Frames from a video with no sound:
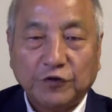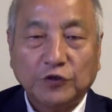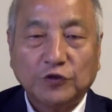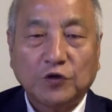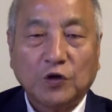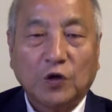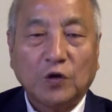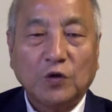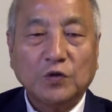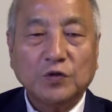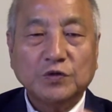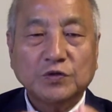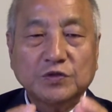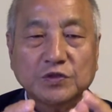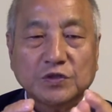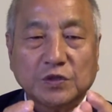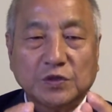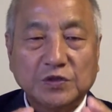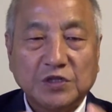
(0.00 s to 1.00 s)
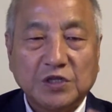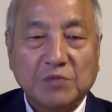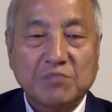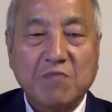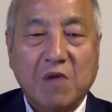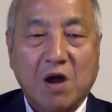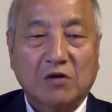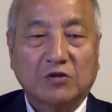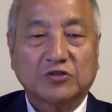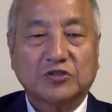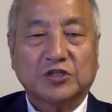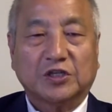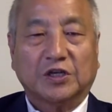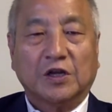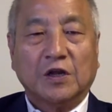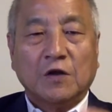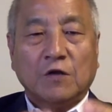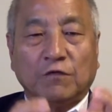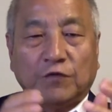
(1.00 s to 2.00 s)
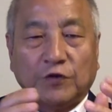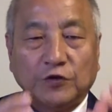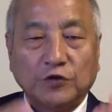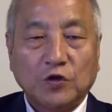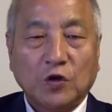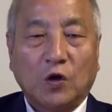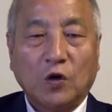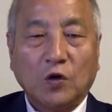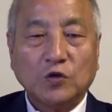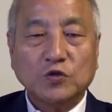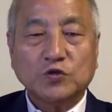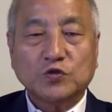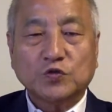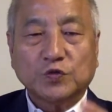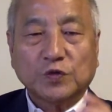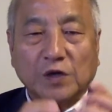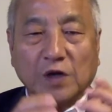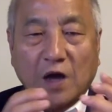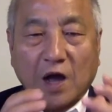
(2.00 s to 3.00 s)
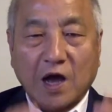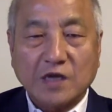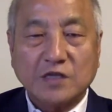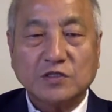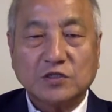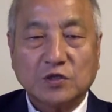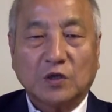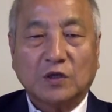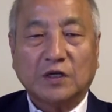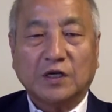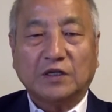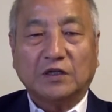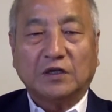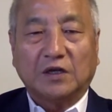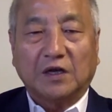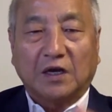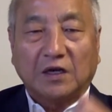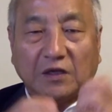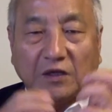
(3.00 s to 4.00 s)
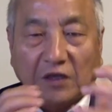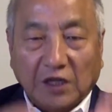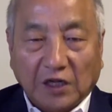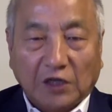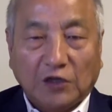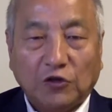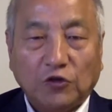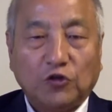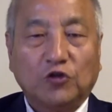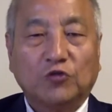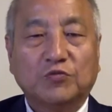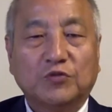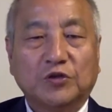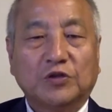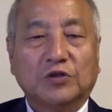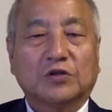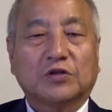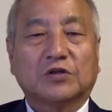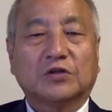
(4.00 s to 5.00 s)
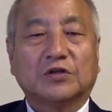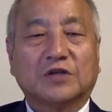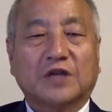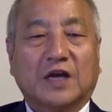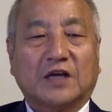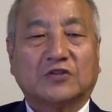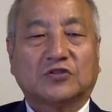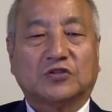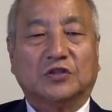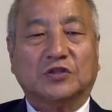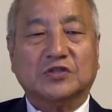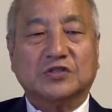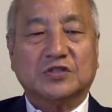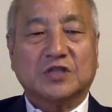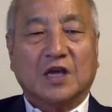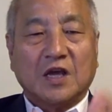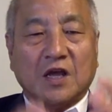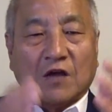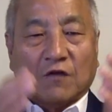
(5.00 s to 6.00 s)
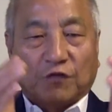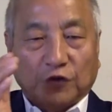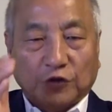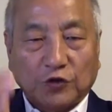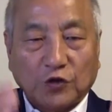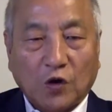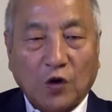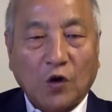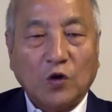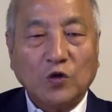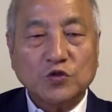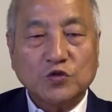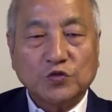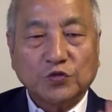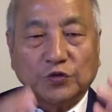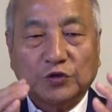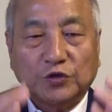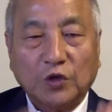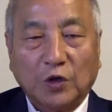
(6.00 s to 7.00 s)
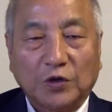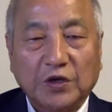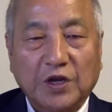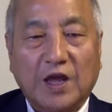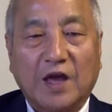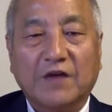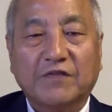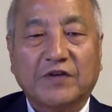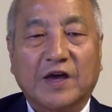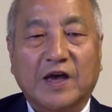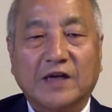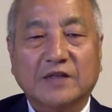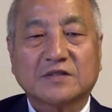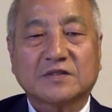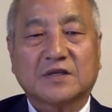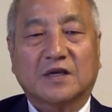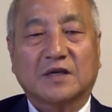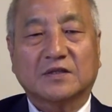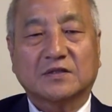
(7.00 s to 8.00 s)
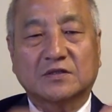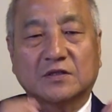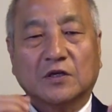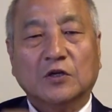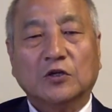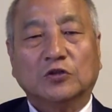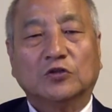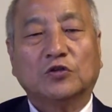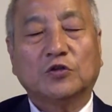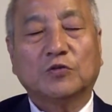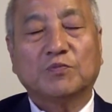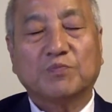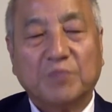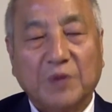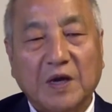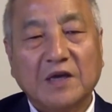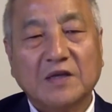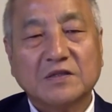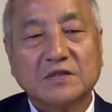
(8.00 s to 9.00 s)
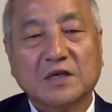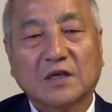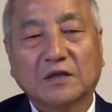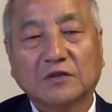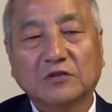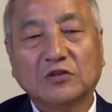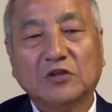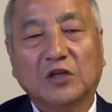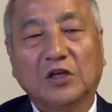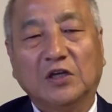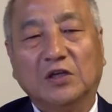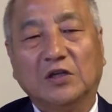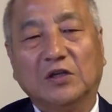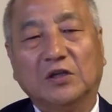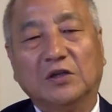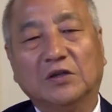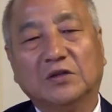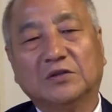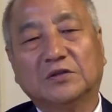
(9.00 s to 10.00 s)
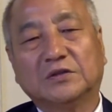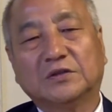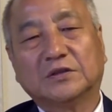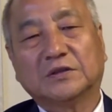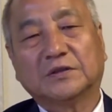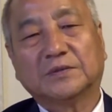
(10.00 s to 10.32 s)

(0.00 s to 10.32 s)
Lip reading: those on the margin, for those who are isolated and need human connections, for those who don't have access to basic needs.